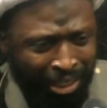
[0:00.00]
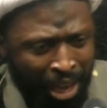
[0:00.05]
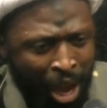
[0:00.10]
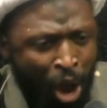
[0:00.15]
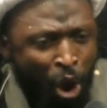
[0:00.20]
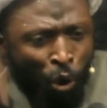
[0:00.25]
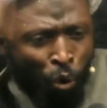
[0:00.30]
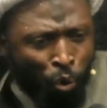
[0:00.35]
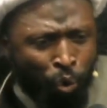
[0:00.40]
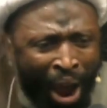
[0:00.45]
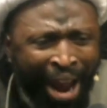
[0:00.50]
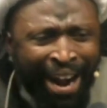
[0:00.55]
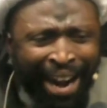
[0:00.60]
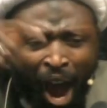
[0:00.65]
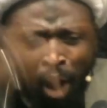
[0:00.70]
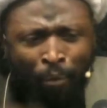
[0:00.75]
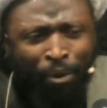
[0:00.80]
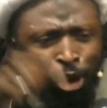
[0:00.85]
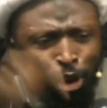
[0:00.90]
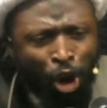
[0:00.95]
When
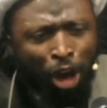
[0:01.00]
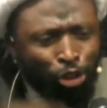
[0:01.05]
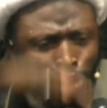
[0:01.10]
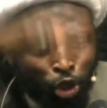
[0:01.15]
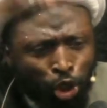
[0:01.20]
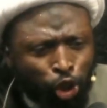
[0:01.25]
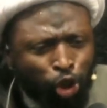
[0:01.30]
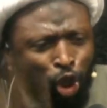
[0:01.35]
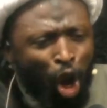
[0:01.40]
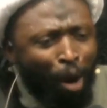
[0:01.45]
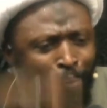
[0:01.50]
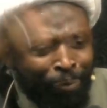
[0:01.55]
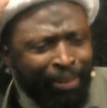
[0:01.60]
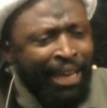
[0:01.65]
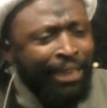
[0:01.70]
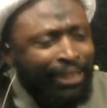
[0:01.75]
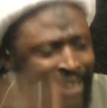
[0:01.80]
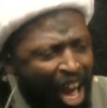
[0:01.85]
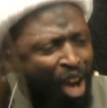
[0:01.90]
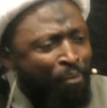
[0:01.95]
are we going to stop
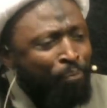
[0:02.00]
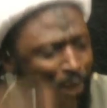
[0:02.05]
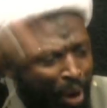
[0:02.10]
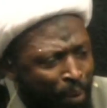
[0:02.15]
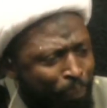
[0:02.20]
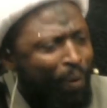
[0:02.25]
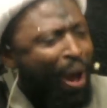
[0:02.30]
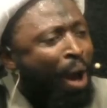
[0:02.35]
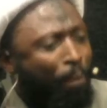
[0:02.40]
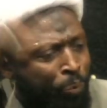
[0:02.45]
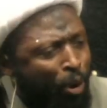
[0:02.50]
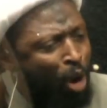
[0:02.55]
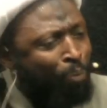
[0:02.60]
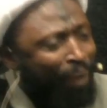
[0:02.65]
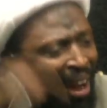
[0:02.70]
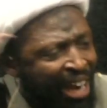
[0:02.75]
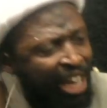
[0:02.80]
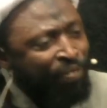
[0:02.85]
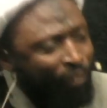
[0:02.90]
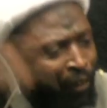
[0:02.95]
this and prepare
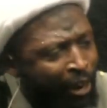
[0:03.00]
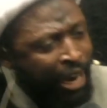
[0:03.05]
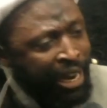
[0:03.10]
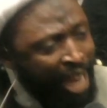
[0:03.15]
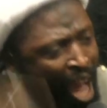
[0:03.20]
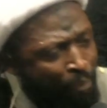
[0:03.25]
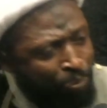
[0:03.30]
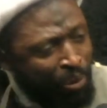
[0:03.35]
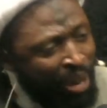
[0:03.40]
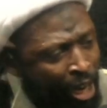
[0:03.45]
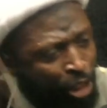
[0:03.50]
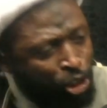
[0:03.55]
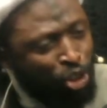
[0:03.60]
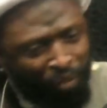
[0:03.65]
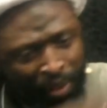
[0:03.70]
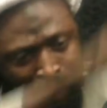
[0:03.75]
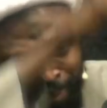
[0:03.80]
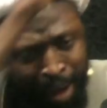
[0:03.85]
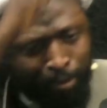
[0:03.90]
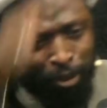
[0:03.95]
properly for the reappearance
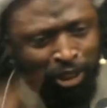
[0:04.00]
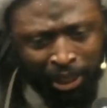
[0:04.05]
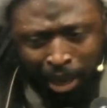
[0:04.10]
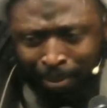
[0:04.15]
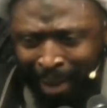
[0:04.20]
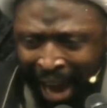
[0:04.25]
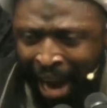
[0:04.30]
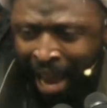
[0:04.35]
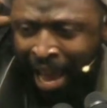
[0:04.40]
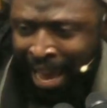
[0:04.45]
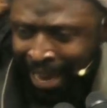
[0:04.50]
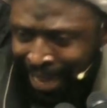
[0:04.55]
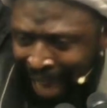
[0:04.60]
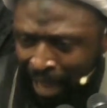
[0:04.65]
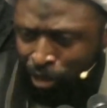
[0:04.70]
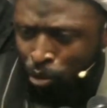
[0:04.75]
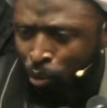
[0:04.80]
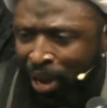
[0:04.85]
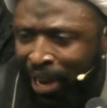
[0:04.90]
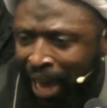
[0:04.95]
of Imam al-Zaman?
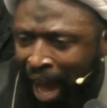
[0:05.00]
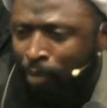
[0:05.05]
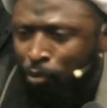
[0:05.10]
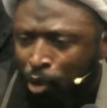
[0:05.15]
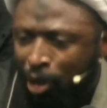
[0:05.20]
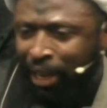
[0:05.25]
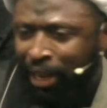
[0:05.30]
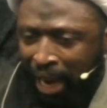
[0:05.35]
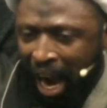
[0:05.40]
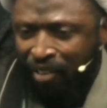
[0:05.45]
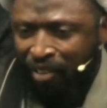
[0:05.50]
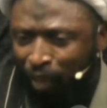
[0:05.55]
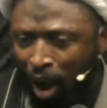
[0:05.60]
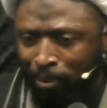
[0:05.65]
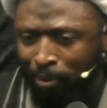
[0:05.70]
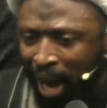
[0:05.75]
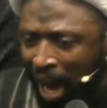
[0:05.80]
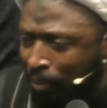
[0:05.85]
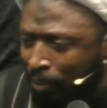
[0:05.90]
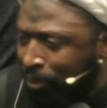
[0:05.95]
Yet we come, we cry for
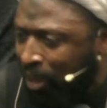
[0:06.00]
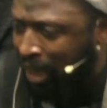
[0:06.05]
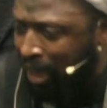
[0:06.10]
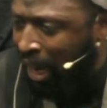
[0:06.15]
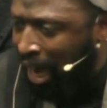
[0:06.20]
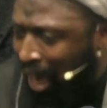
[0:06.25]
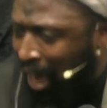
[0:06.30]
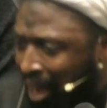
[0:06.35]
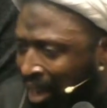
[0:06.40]
Abu Abdullah.